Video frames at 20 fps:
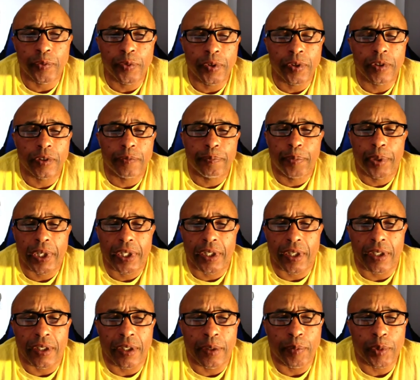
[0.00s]
We're
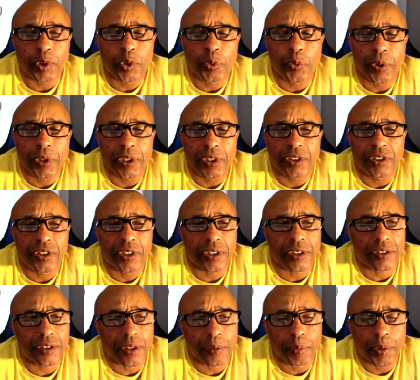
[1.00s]
picking number
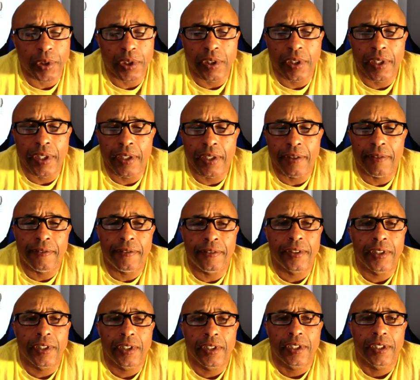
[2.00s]
26, I believe.
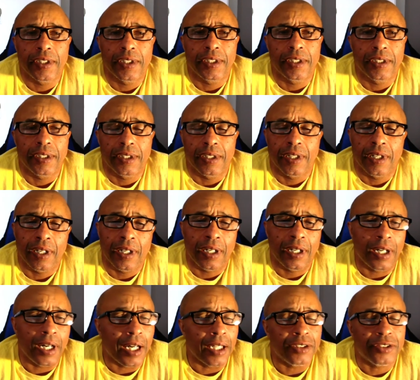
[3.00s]

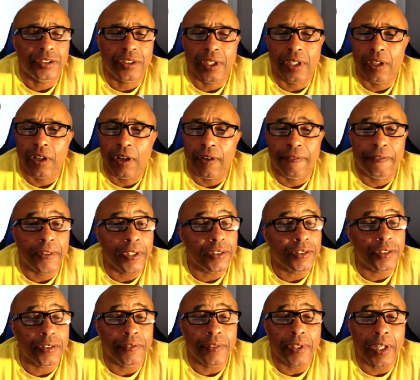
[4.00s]
I say
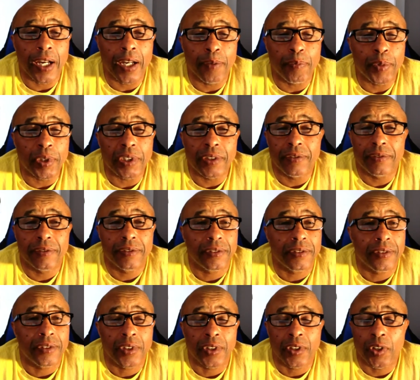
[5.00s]
offensive lineman.
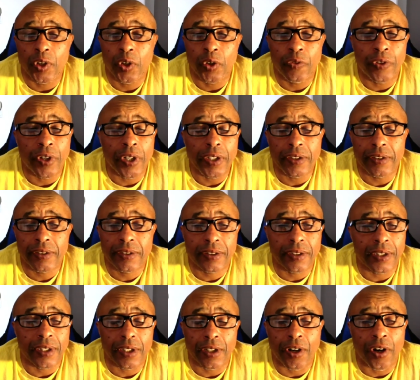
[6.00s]
Right
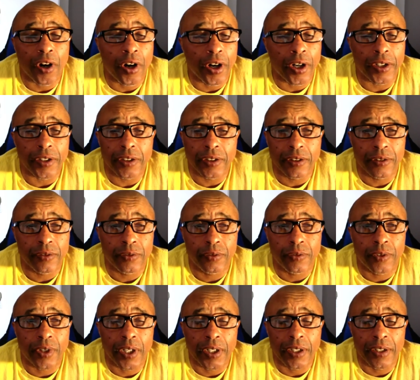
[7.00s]
guard,
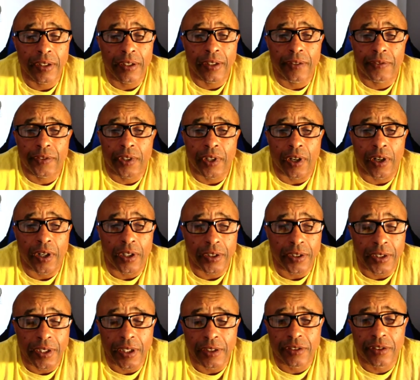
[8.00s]
right and left
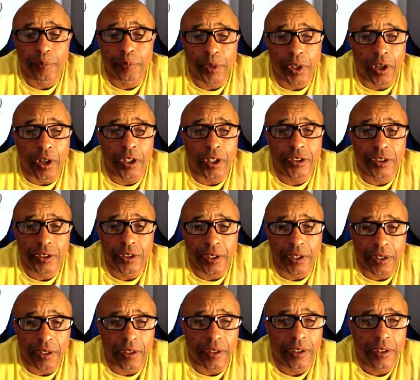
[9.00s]
guard. Get some guards in
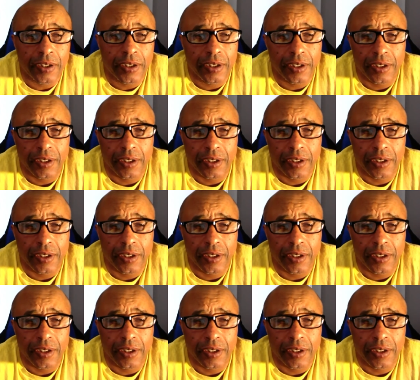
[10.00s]
here.